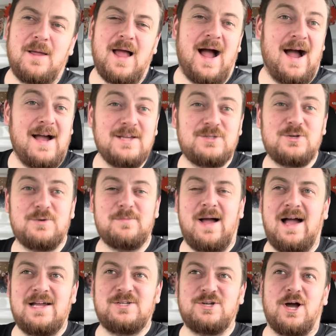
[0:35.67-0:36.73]
I took
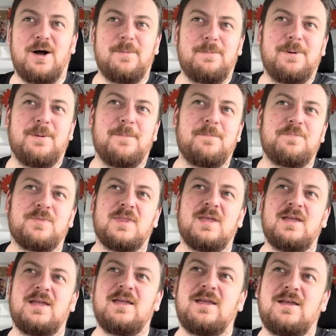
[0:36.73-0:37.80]
my job,
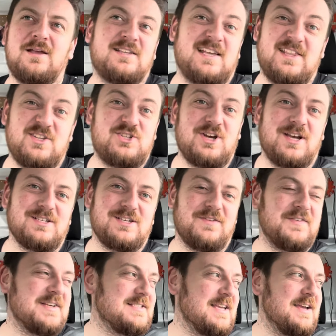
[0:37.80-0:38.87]
had the choice
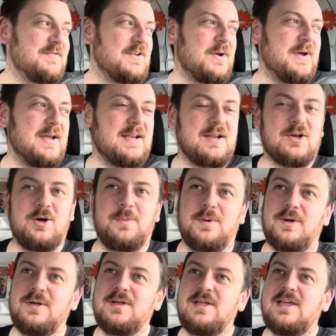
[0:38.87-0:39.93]
obviously of doing a
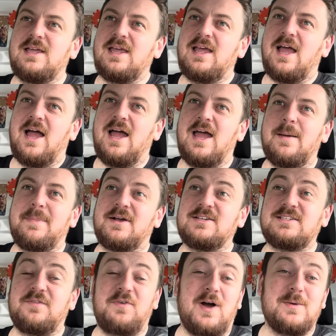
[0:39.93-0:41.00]
couple,
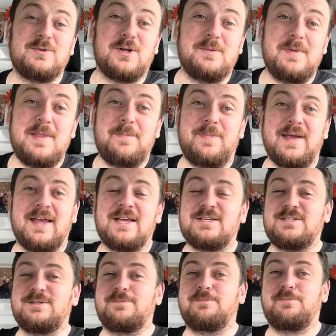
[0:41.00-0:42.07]
because I thought it was going to be the
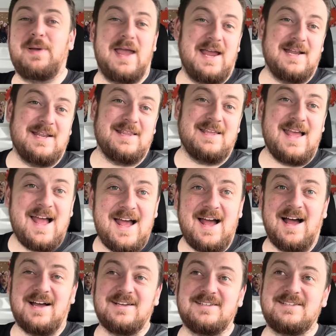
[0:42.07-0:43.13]
biggest pain in the
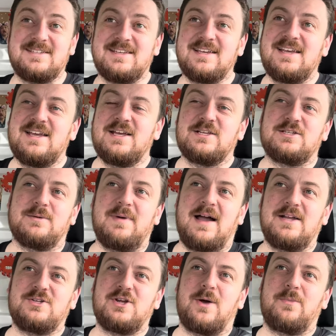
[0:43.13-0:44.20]
ass. So
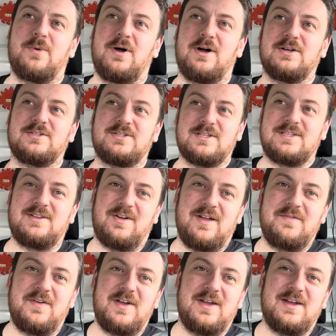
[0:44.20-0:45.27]
my job was
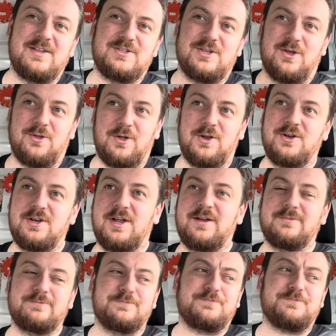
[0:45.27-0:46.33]
deliver to London